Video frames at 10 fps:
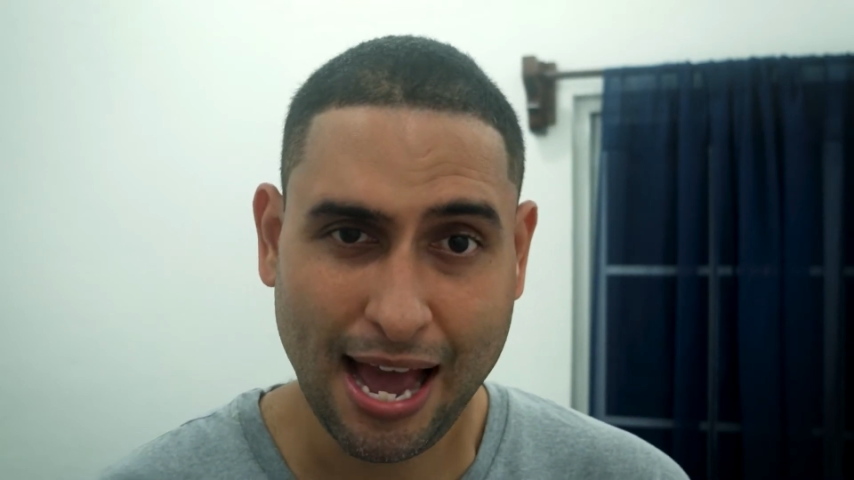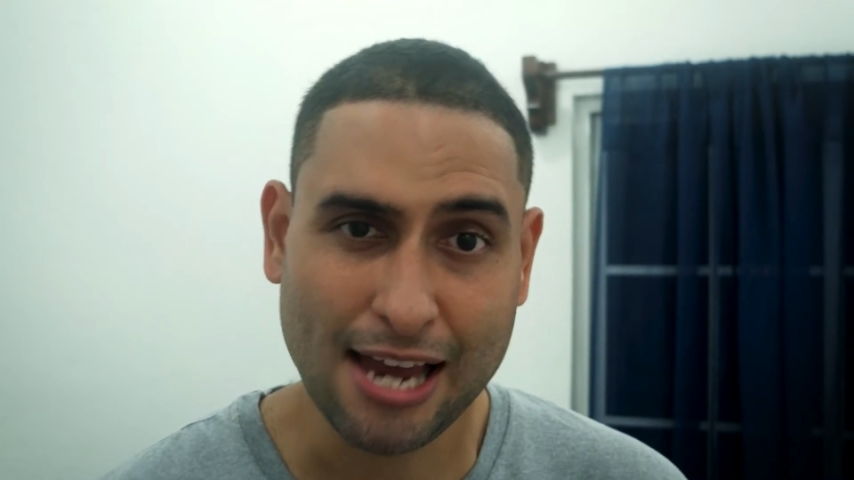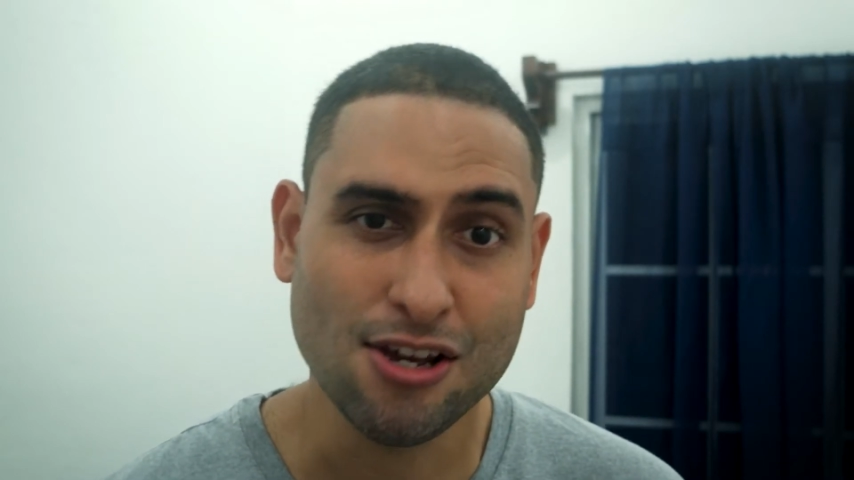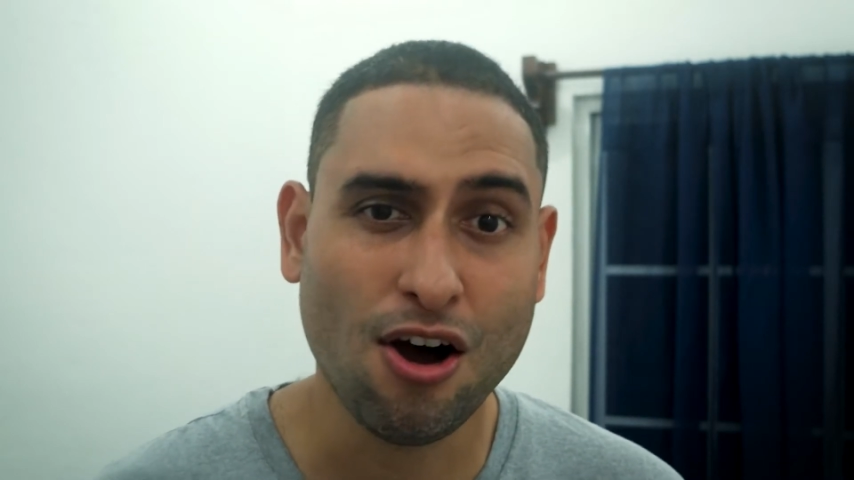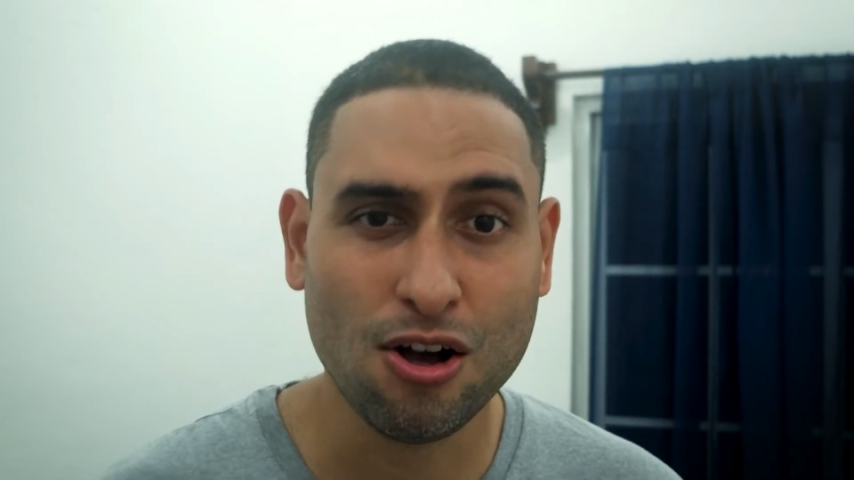
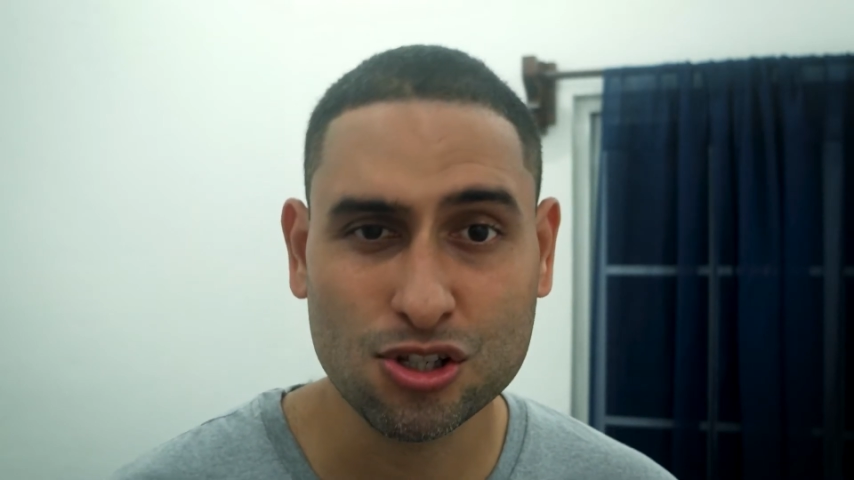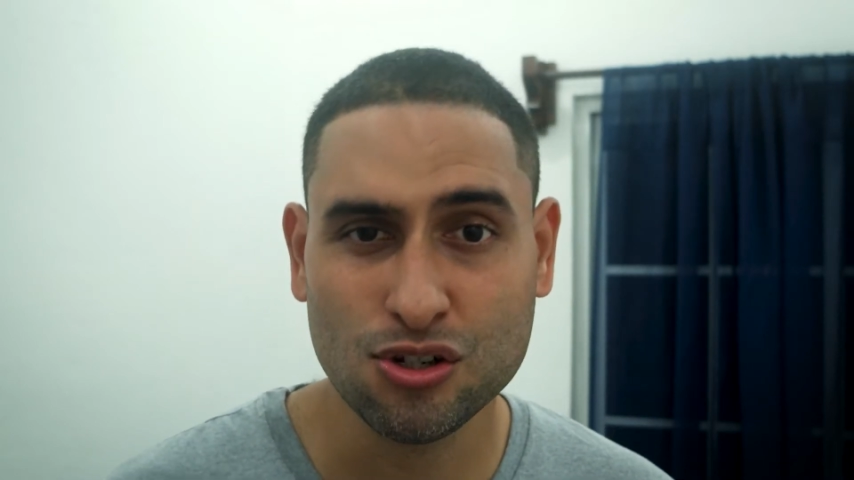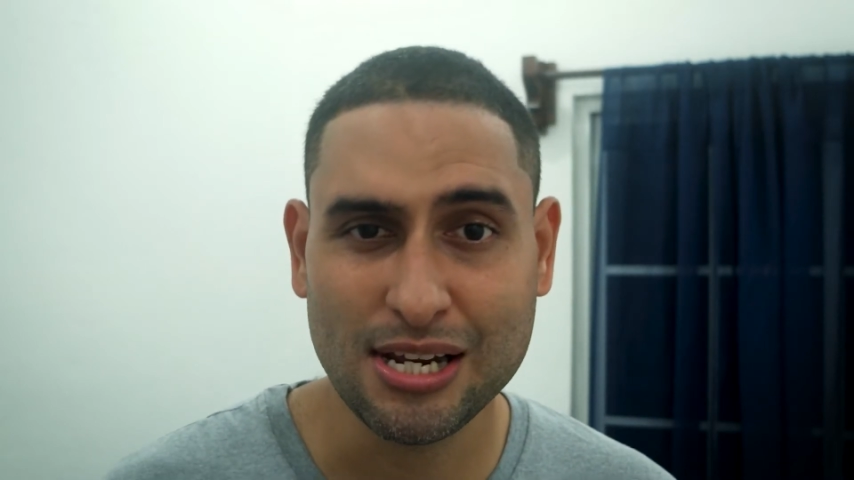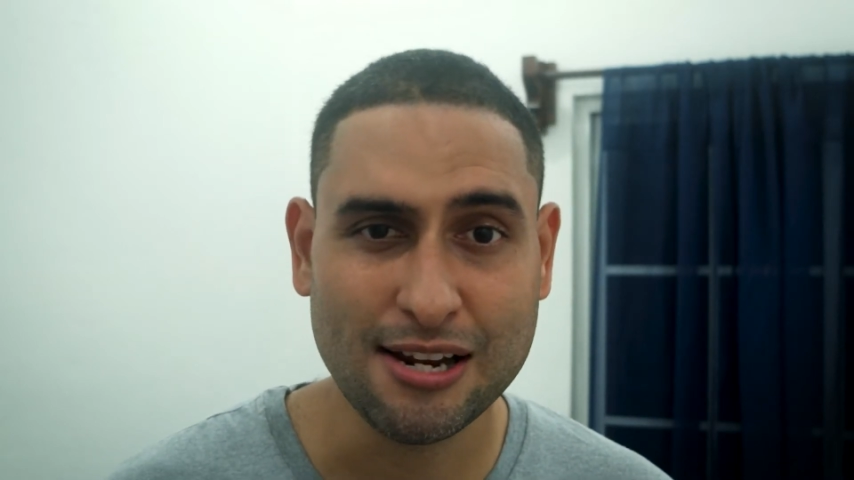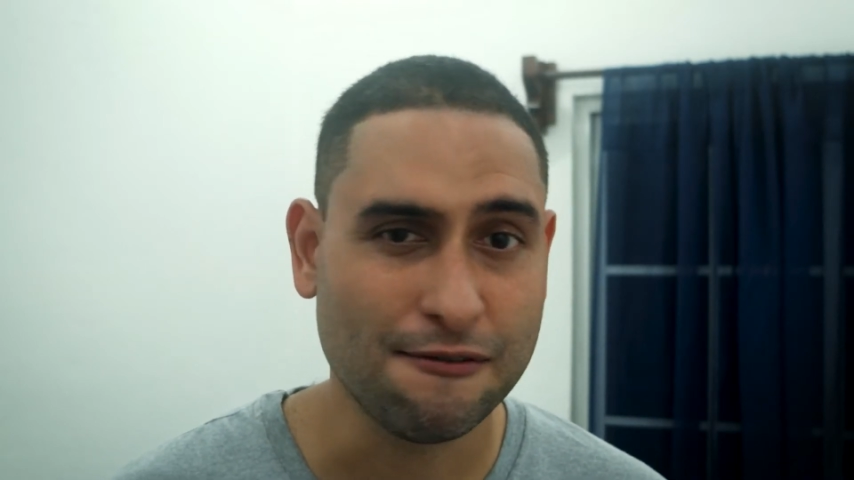and you also
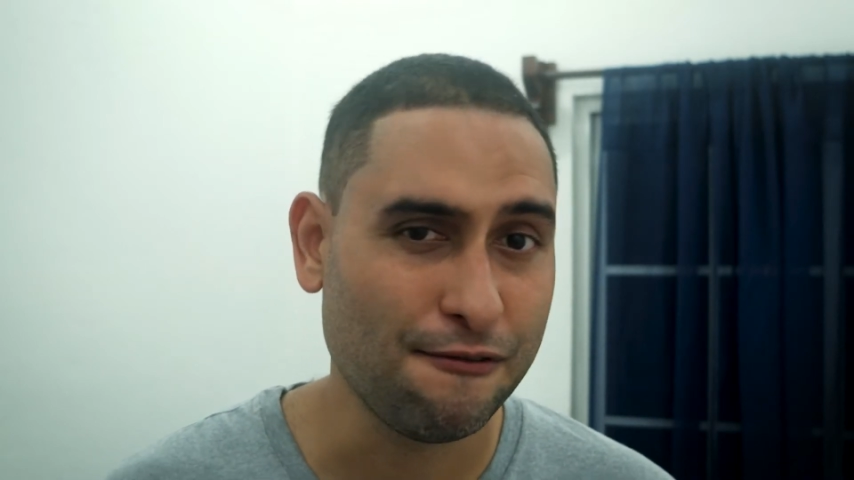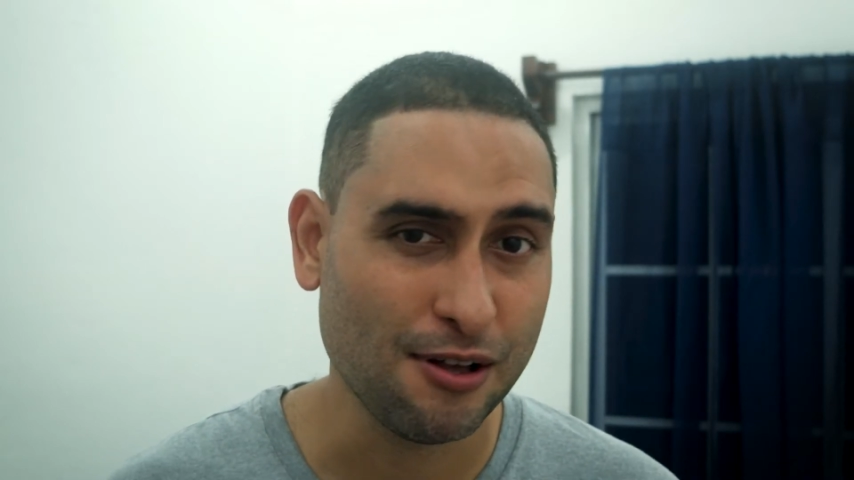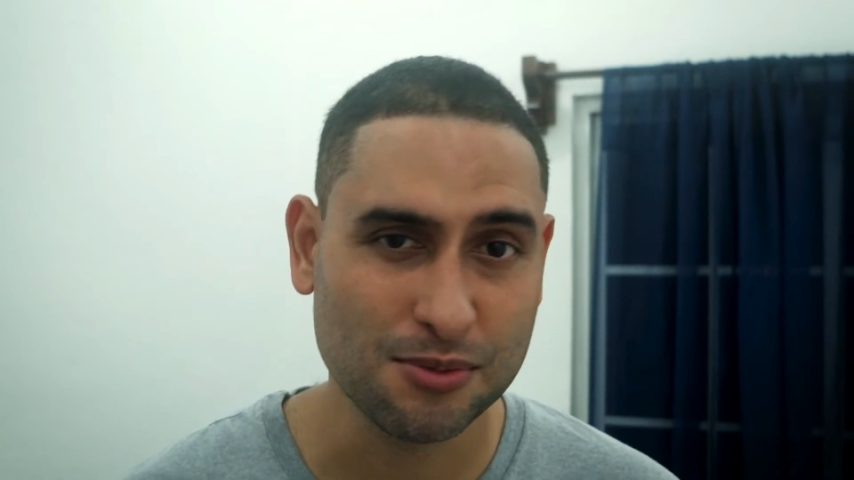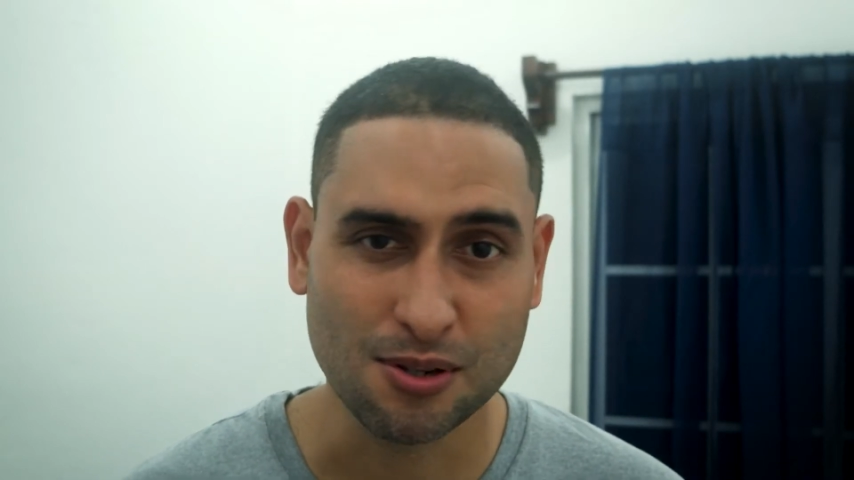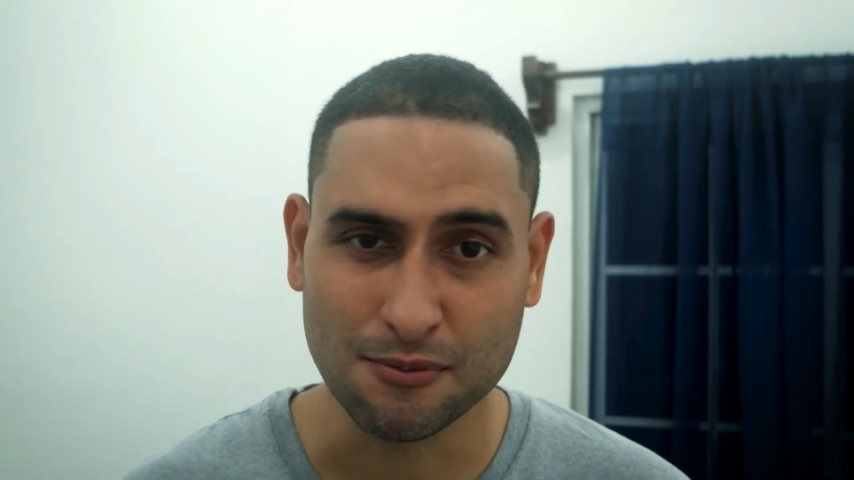need to film some